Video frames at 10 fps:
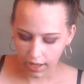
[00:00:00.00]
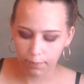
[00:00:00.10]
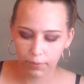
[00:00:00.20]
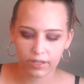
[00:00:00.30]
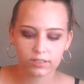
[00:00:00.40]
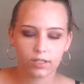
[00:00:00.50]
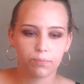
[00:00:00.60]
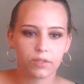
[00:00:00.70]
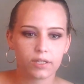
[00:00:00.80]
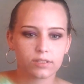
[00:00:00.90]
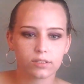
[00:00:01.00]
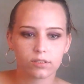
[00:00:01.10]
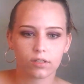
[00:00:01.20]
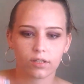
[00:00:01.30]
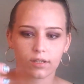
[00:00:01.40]
I picked up
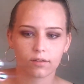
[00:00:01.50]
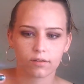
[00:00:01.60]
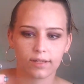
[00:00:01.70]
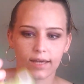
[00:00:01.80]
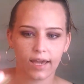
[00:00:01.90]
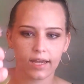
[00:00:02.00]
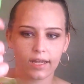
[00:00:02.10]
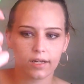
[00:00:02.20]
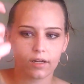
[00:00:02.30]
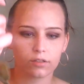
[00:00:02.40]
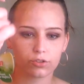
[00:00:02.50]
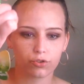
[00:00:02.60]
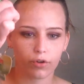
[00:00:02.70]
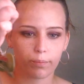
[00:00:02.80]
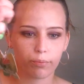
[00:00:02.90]
this Gain
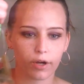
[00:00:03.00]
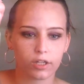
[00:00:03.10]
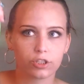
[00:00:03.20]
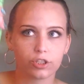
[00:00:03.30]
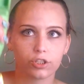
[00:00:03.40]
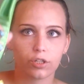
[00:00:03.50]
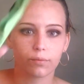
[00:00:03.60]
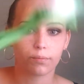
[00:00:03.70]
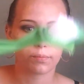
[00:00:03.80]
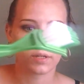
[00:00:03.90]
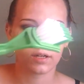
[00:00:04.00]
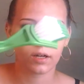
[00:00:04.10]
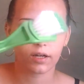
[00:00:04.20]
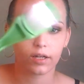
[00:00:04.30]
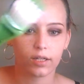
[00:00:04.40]
scrub brush
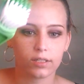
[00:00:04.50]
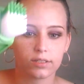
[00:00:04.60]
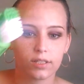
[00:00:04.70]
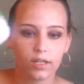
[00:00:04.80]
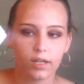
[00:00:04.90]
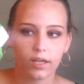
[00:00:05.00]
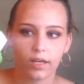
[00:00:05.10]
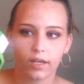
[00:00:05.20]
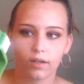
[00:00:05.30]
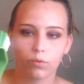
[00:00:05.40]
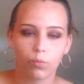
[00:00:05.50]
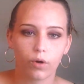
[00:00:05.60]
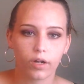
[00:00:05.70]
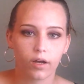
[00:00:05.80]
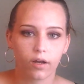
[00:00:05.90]
because in
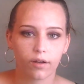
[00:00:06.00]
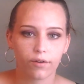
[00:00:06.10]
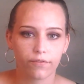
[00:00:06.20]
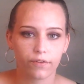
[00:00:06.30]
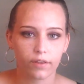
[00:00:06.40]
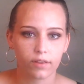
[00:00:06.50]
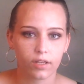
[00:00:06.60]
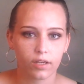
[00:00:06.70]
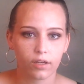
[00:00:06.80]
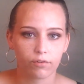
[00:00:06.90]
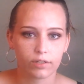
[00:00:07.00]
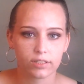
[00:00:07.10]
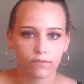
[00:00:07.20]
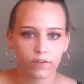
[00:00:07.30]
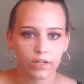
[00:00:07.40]
one of the
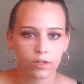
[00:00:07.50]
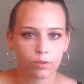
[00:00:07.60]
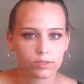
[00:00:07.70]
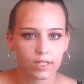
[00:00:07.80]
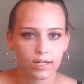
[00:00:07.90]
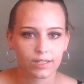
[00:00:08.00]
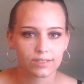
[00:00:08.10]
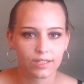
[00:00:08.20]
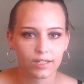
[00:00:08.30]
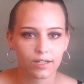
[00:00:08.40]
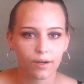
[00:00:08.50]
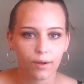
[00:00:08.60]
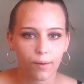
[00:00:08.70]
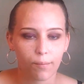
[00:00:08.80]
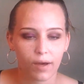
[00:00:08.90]
recent videos that I did,
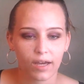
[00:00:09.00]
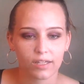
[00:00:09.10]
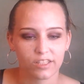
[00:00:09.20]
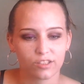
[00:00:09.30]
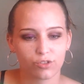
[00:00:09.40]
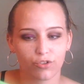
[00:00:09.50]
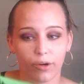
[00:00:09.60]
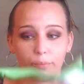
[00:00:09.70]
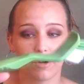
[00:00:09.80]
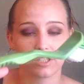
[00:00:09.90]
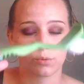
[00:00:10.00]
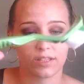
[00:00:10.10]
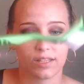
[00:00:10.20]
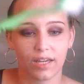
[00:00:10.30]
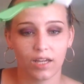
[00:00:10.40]
my scrub brush
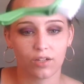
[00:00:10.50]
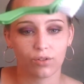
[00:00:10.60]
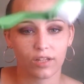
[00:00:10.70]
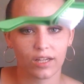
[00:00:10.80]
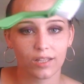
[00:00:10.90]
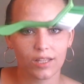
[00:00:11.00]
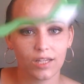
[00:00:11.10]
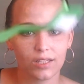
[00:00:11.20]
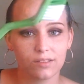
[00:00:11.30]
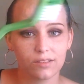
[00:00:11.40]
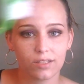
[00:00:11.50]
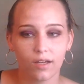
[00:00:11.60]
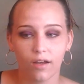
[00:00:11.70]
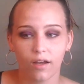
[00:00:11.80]
with a handle like this